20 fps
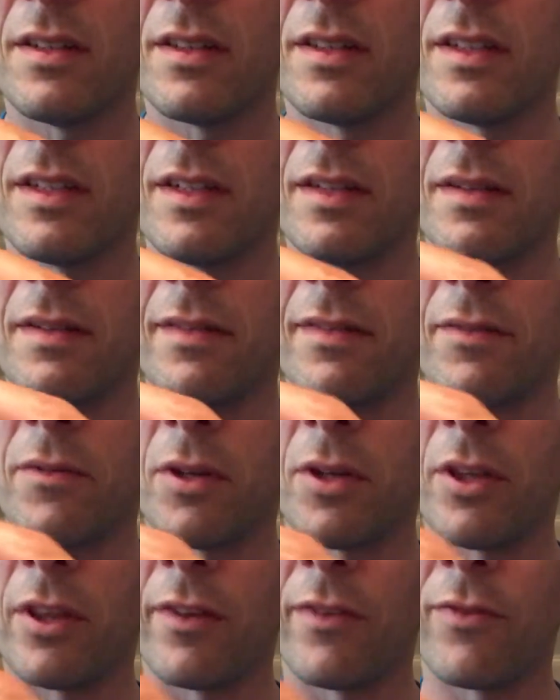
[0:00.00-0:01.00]

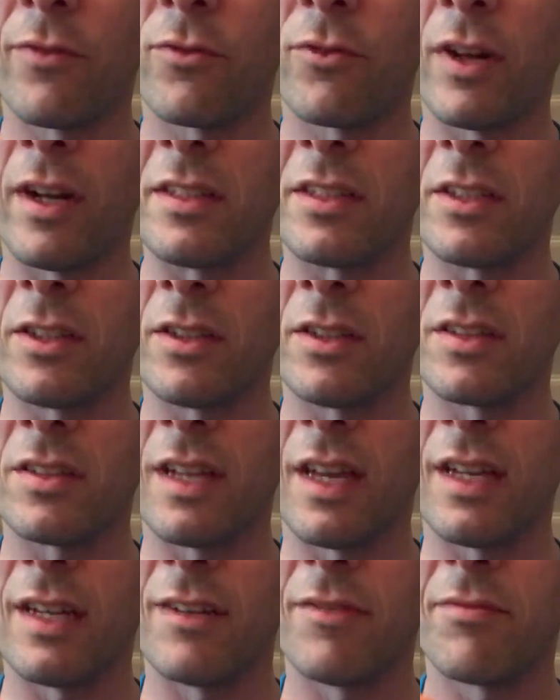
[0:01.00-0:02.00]
we're on the frets here on the
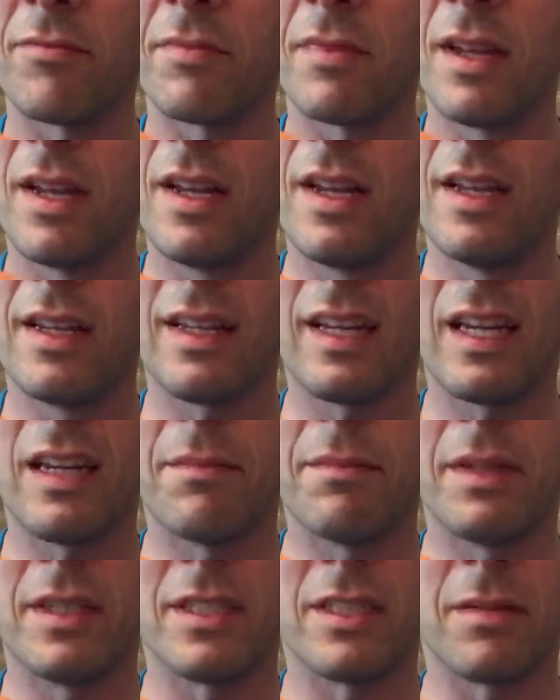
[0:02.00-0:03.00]
side of them. Kind
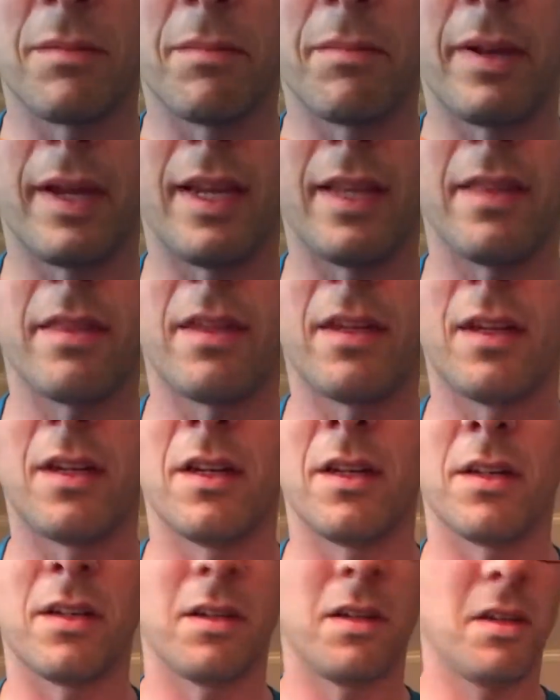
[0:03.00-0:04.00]
of missed some paint
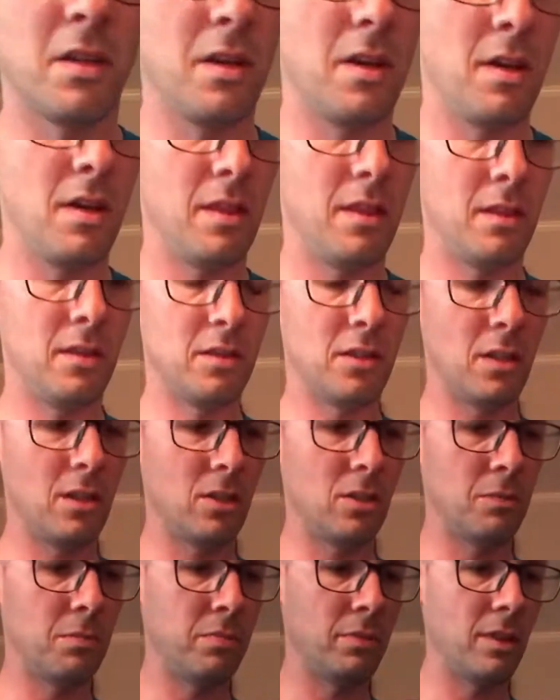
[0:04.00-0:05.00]
there. There's
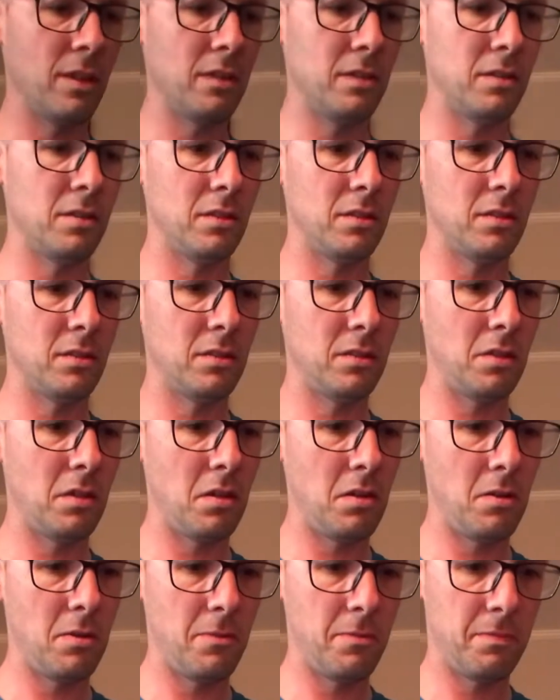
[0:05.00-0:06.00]
other places
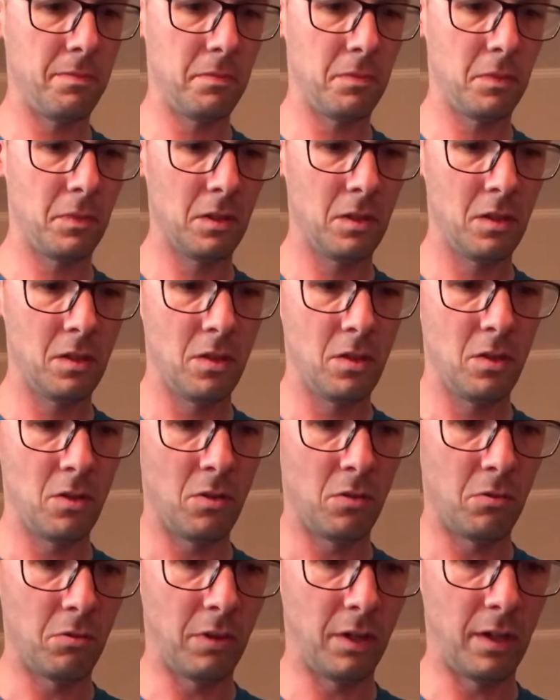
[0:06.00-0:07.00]

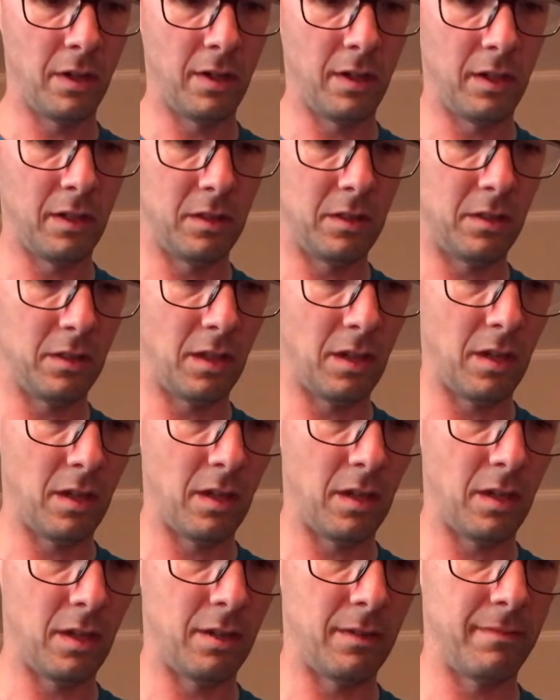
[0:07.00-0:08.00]
where it's
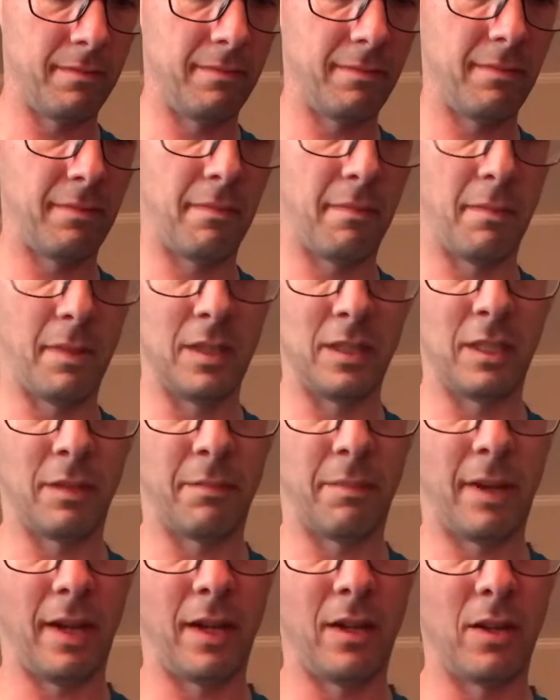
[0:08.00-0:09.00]

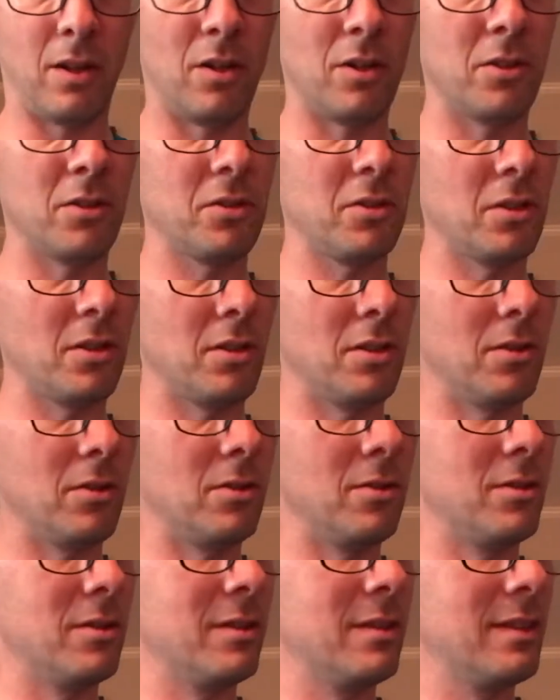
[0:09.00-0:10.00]
missing paint
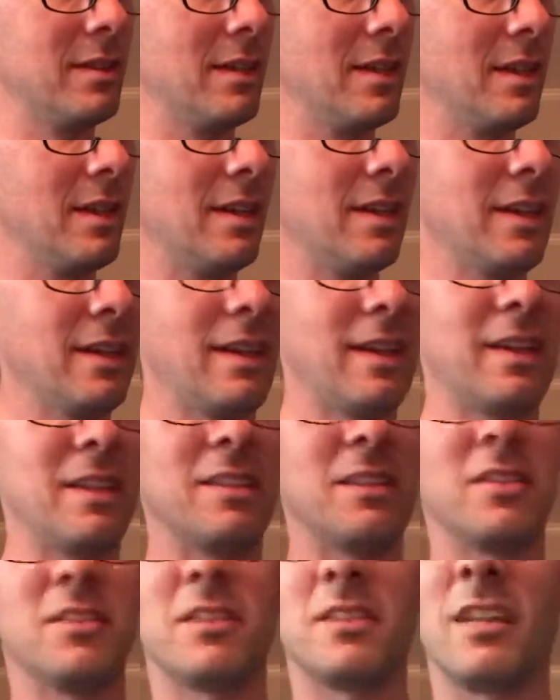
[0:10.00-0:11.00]
also. Kind
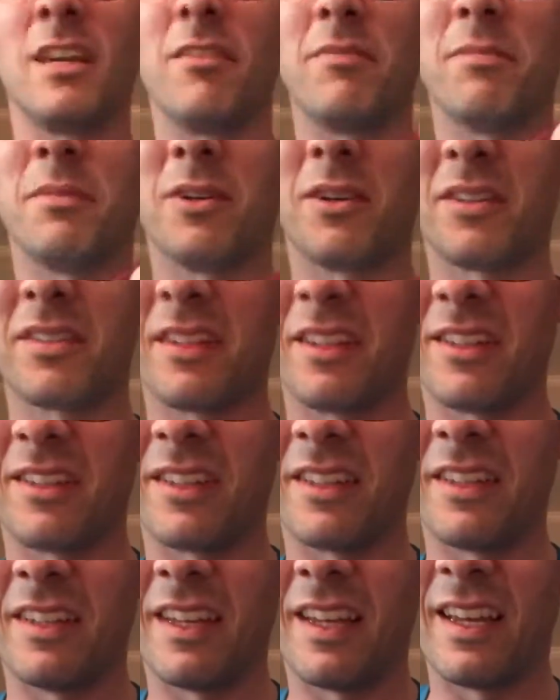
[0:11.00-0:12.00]
of scuff mark there on
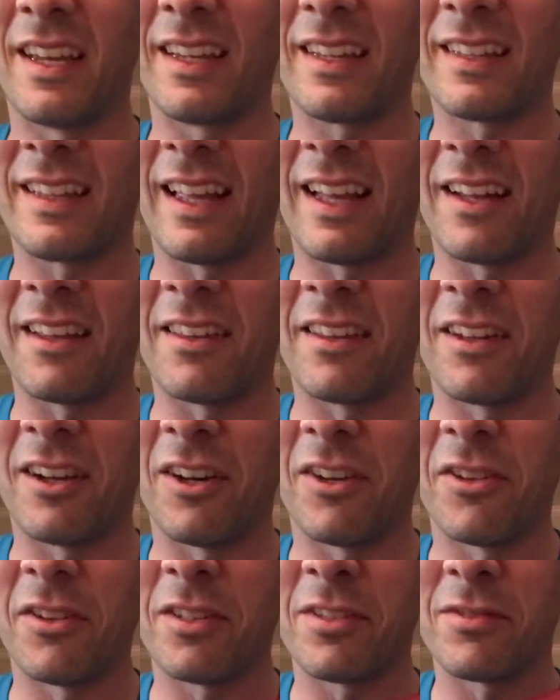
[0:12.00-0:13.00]
the neck. Now,
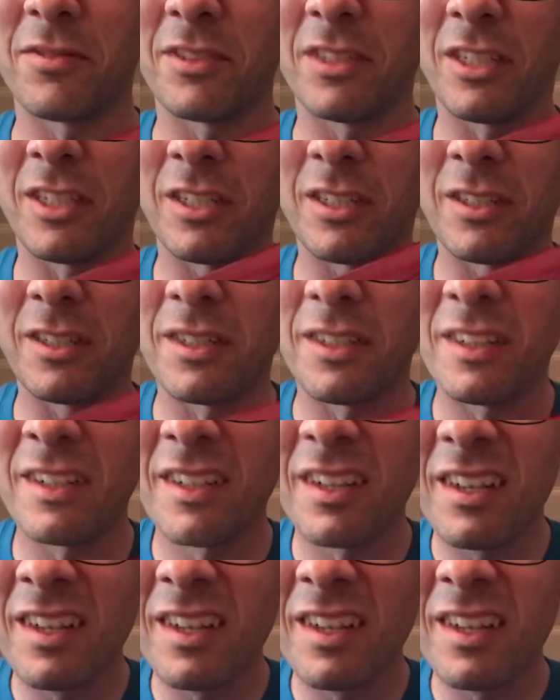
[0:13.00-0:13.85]
all this was here